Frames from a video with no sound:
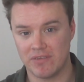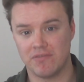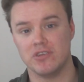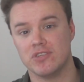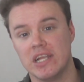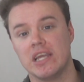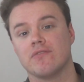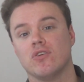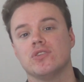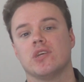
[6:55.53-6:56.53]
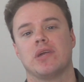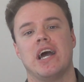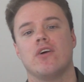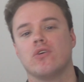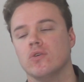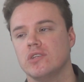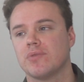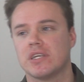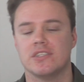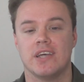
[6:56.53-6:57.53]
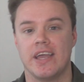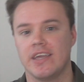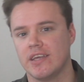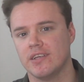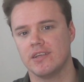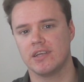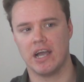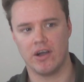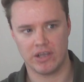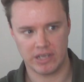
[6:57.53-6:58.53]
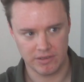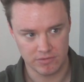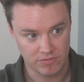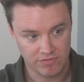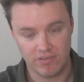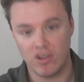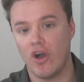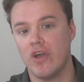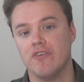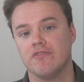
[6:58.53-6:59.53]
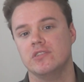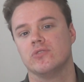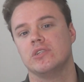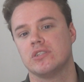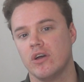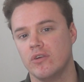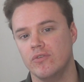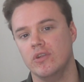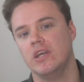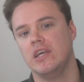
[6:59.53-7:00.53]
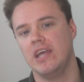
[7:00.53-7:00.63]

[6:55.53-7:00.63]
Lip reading: the futility of gossip and how gossip can can fly off into its own.